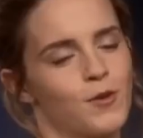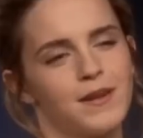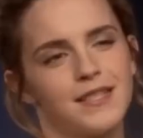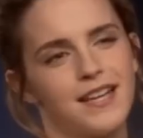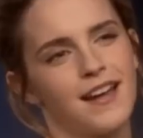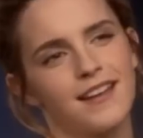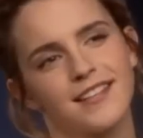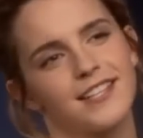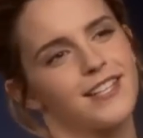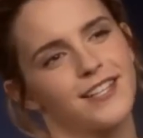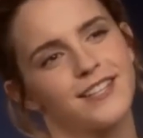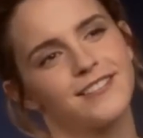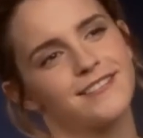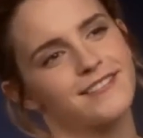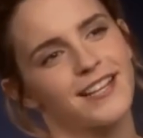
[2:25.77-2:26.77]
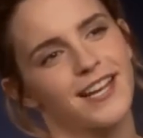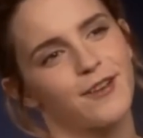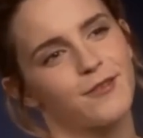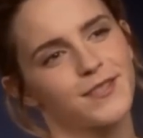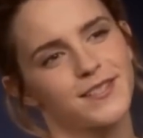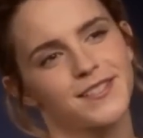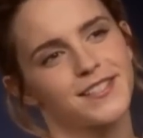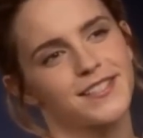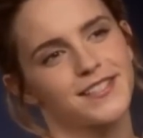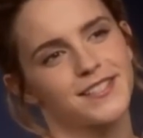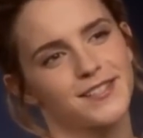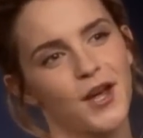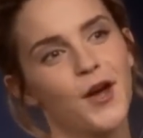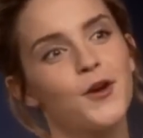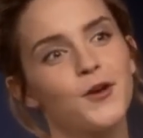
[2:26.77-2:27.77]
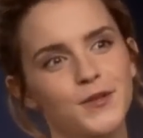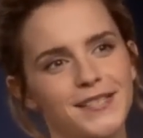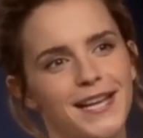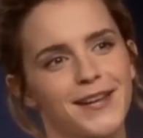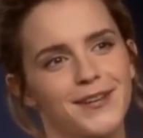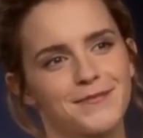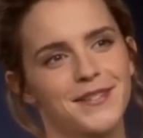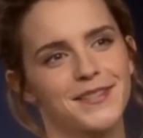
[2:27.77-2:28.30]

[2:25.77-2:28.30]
to be done, you know? It was just so Sound of